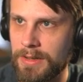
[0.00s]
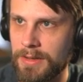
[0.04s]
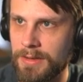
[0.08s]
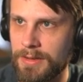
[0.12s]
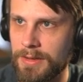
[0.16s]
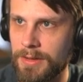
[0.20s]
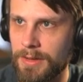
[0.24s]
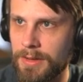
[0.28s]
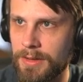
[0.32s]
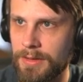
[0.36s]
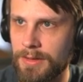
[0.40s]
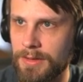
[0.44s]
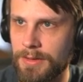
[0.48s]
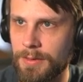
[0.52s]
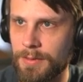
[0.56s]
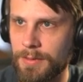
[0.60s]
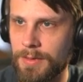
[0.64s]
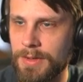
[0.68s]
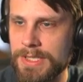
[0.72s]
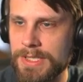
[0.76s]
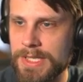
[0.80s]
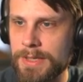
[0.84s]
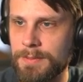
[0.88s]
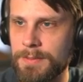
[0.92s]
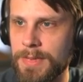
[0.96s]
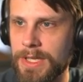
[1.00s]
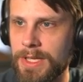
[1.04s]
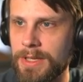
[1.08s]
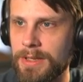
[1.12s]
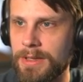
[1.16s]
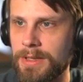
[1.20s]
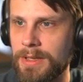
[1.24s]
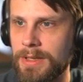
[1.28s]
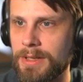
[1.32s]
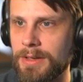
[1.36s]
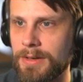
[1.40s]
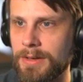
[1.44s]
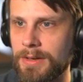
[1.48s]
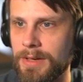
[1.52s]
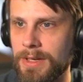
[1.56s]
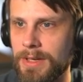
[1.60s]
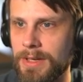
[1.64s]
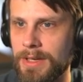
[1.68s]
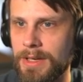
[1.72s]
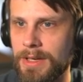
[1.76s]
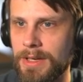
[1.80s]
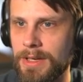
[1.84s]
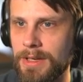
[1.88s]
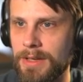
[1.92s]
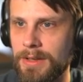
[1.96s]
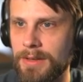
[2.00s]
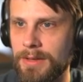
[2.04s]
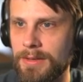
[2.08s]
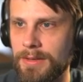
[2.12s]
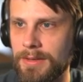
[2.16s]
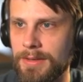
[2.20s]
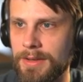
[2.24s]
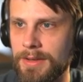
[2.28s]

The, the reason being here, again,